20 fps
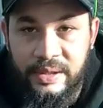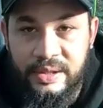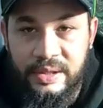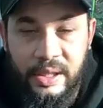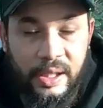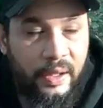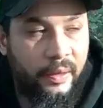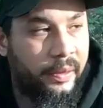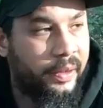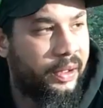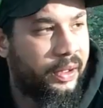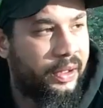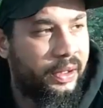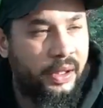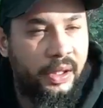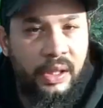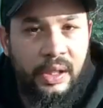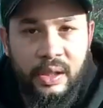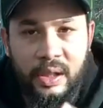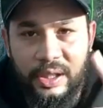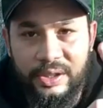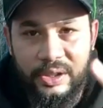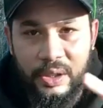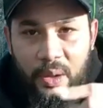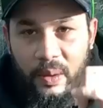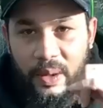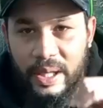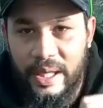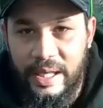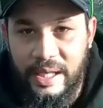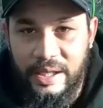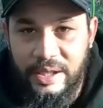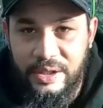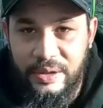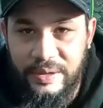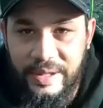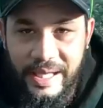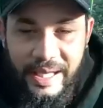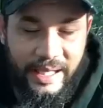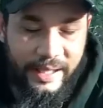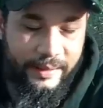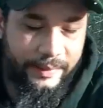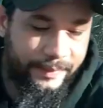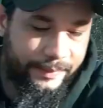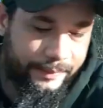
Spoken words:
So let's go ahead and do that.